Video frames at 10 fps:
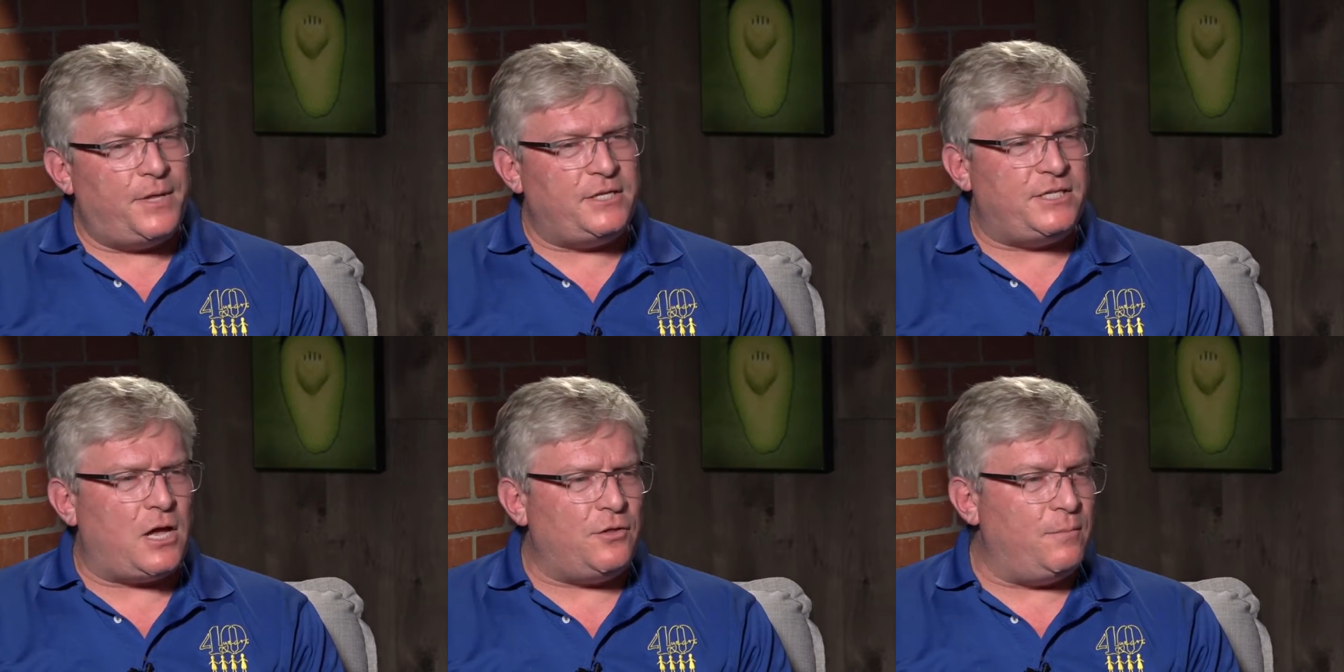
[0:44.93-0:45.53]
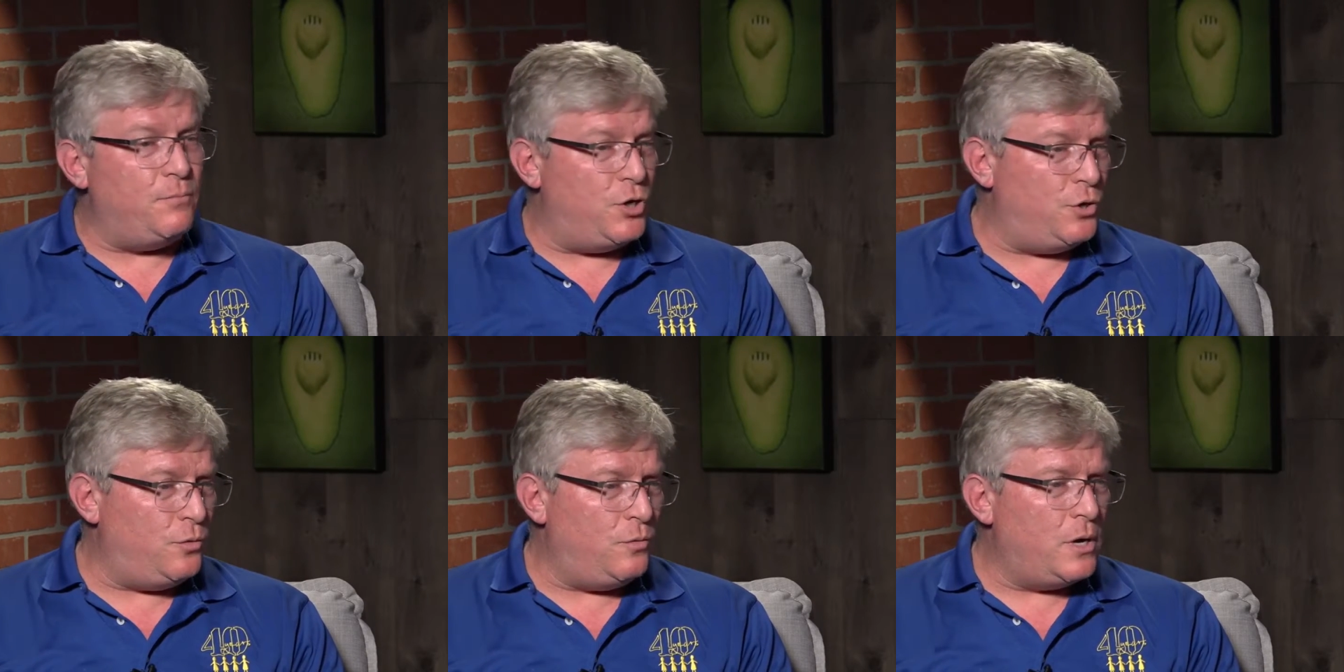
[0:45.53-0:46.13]
They sell them
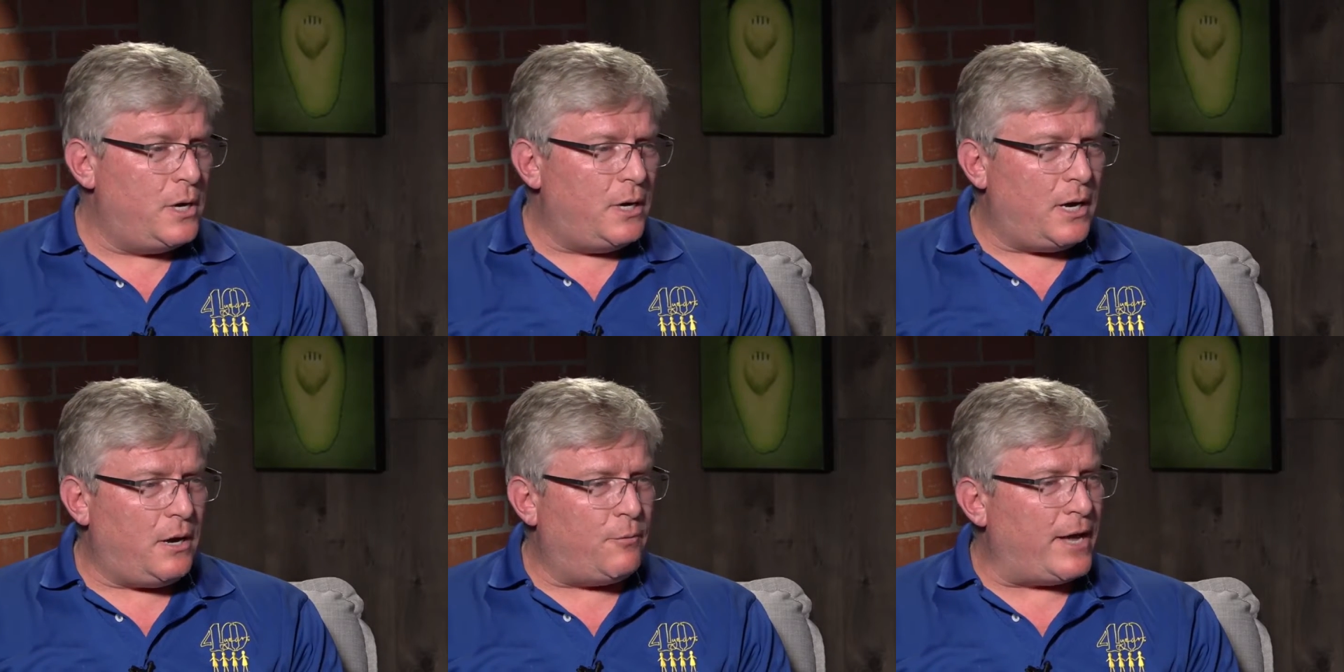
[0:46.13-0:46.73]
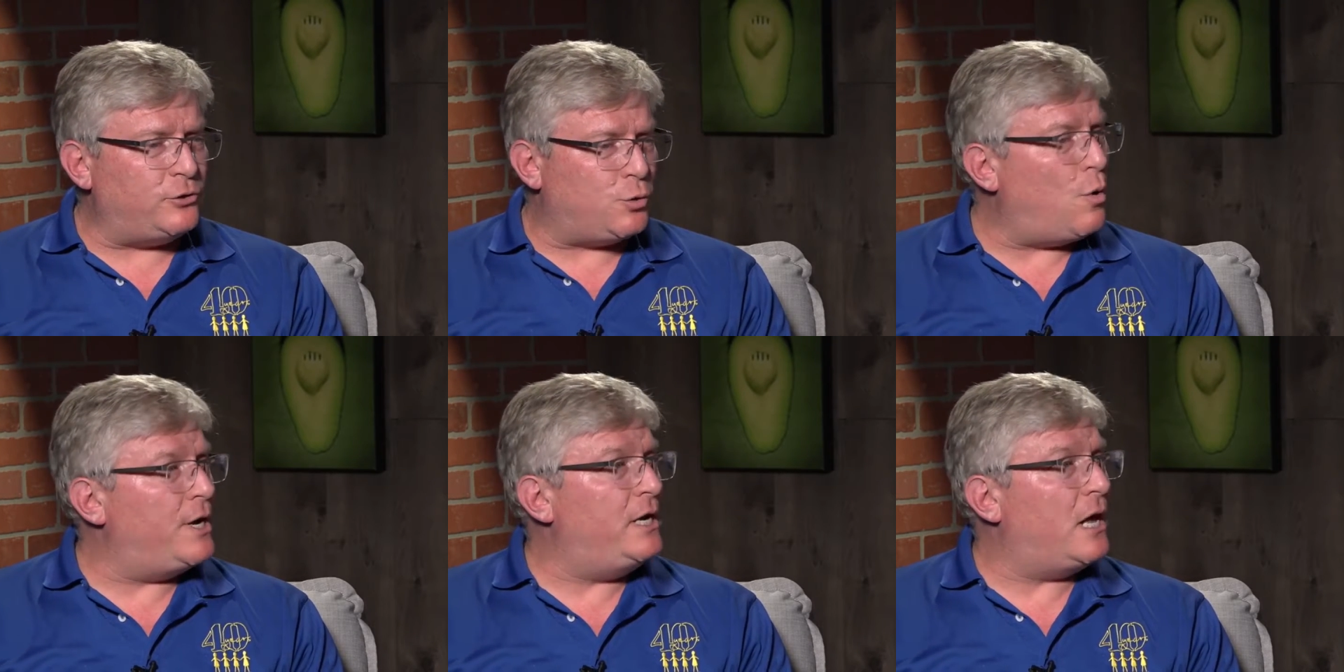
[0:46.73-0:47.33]
new around
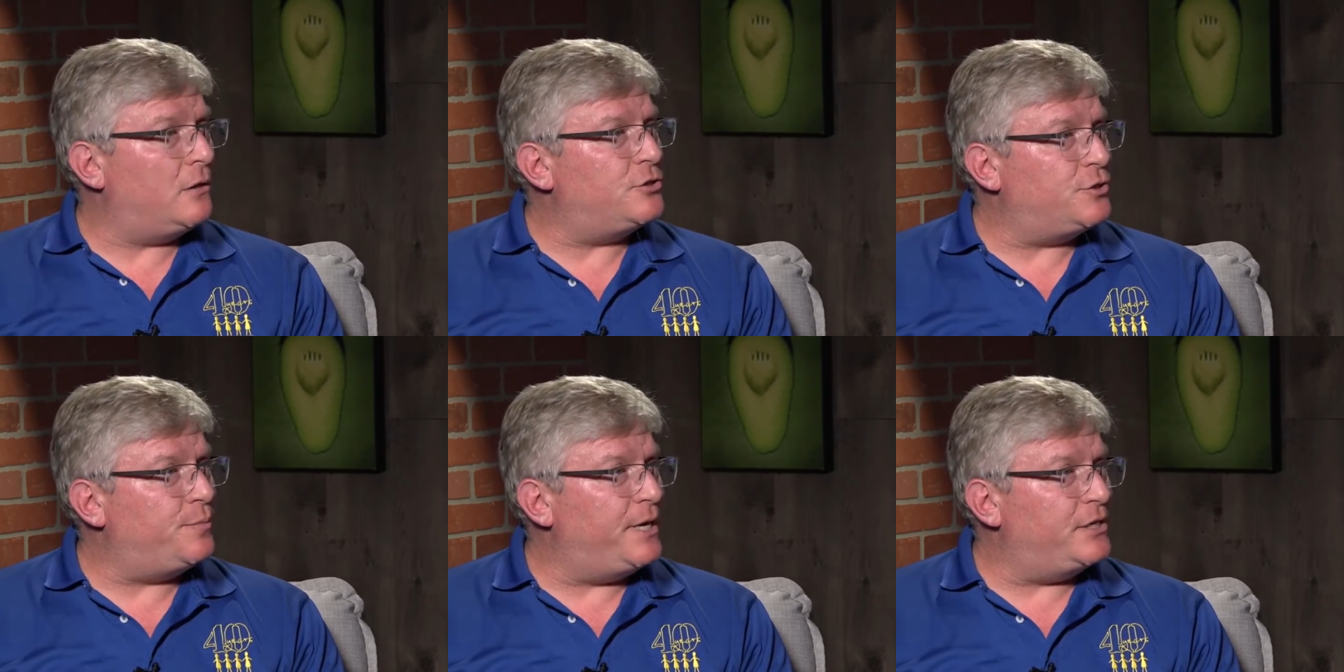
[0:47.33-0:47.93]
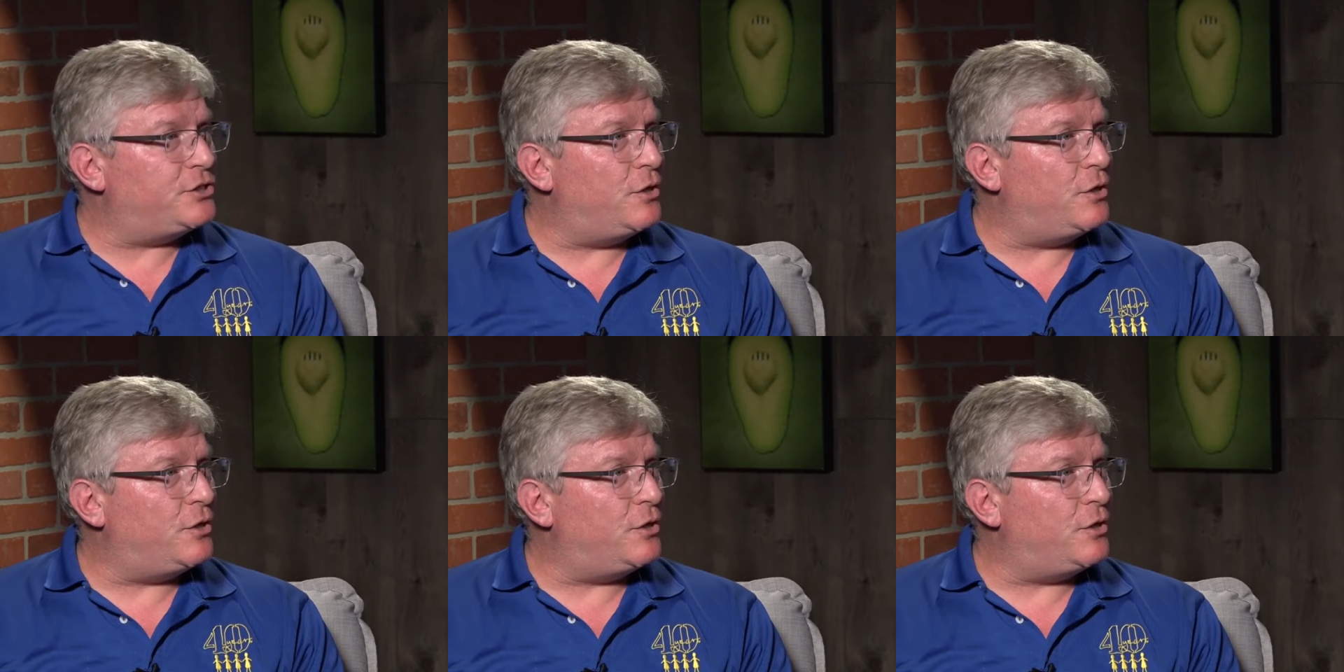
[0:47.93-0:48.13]
$20 a piece.